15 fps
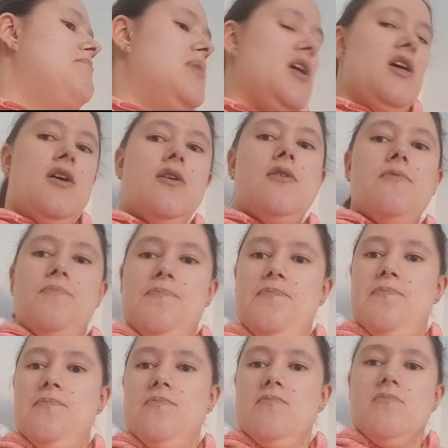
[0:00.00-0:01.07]
But
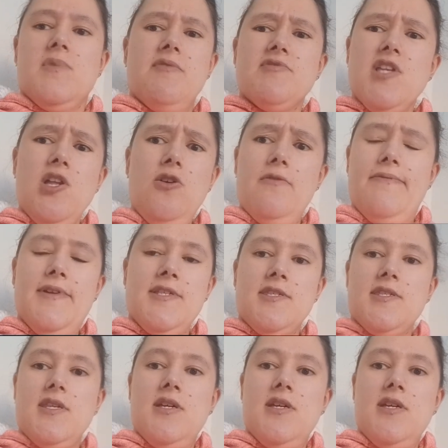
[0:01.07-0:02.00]
there was a lot of things